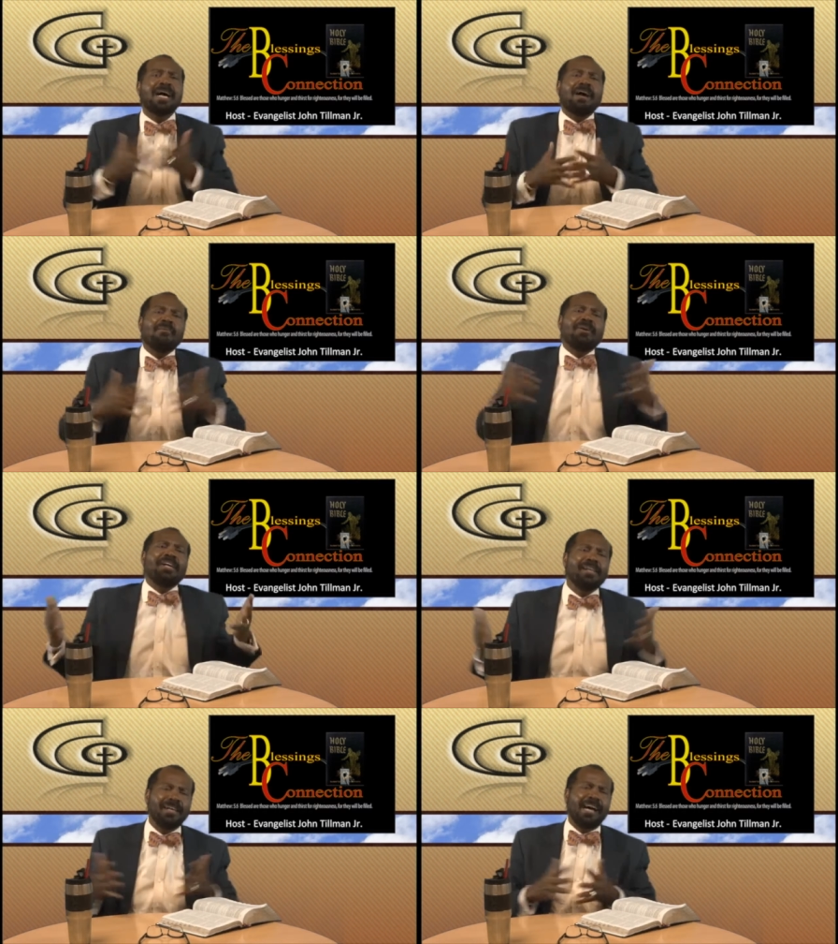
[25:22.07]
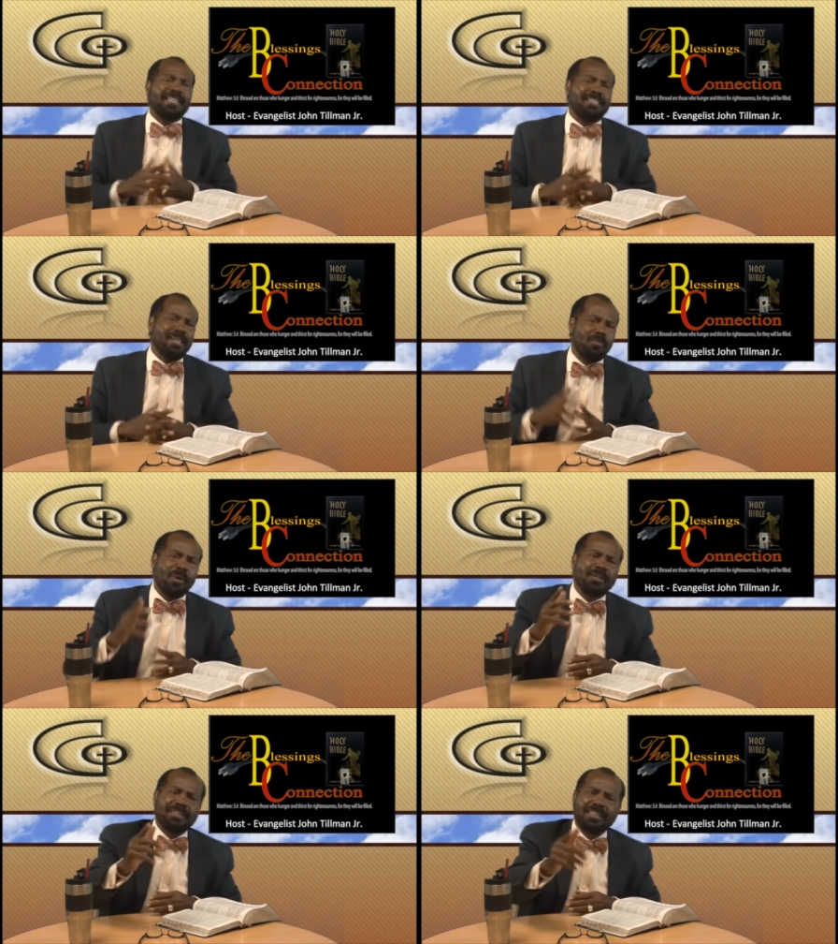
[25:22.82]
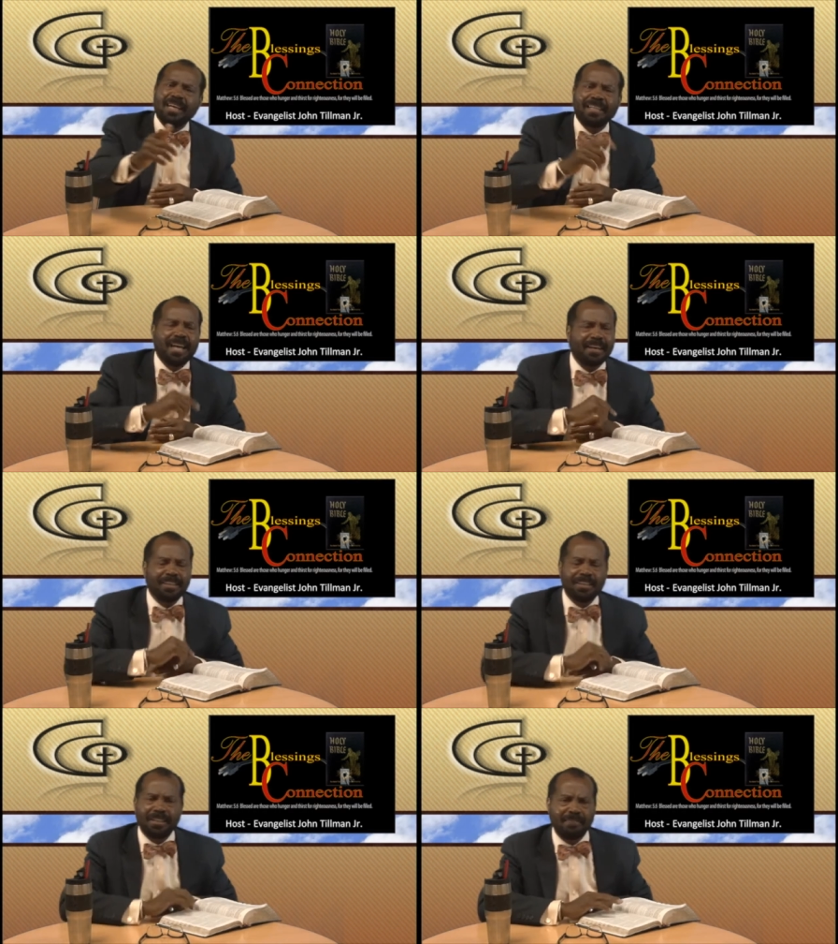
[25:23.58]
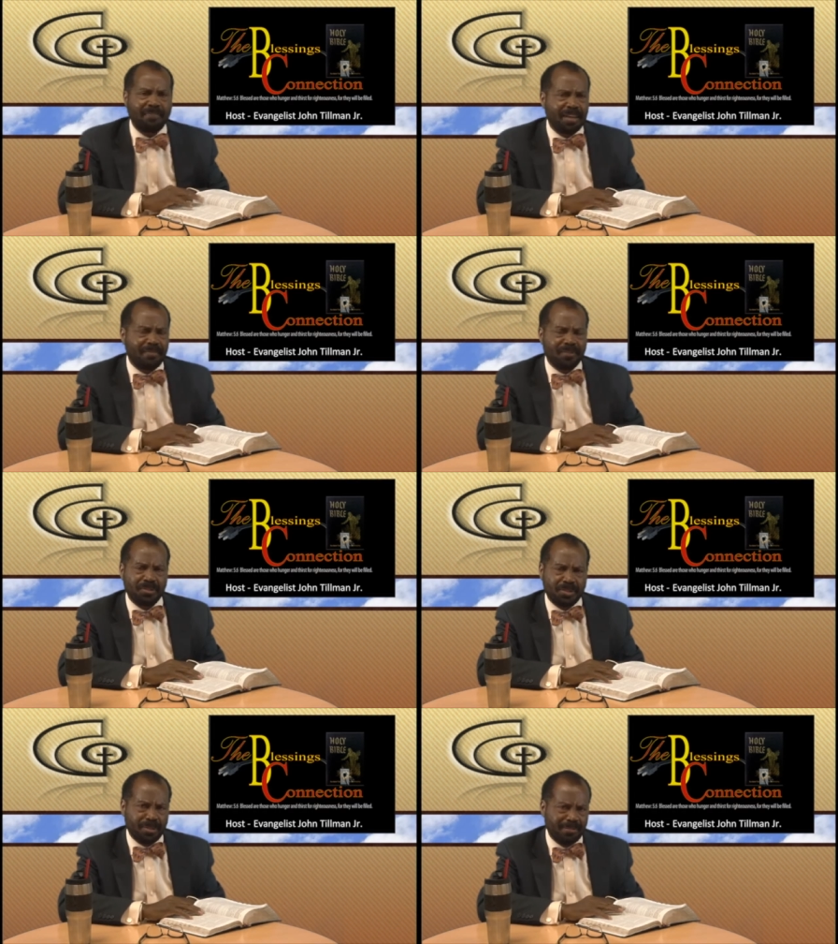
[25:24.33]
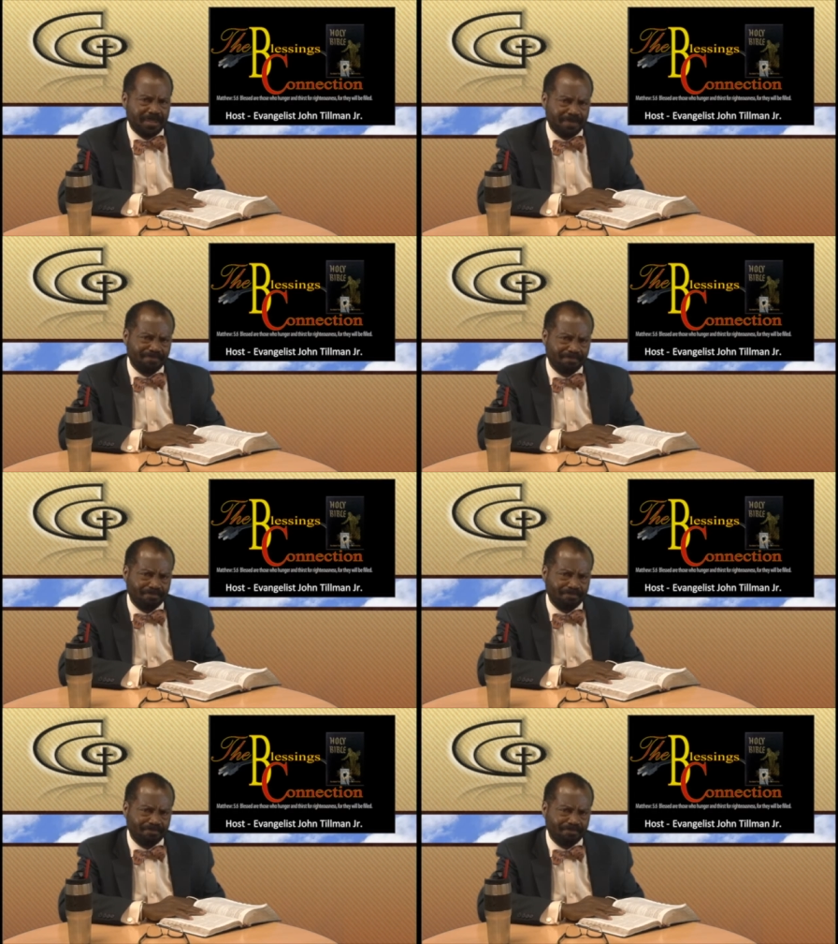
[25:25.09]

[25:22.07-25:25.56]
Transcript: I want to hear God say, Well done, thou good and faithful servant.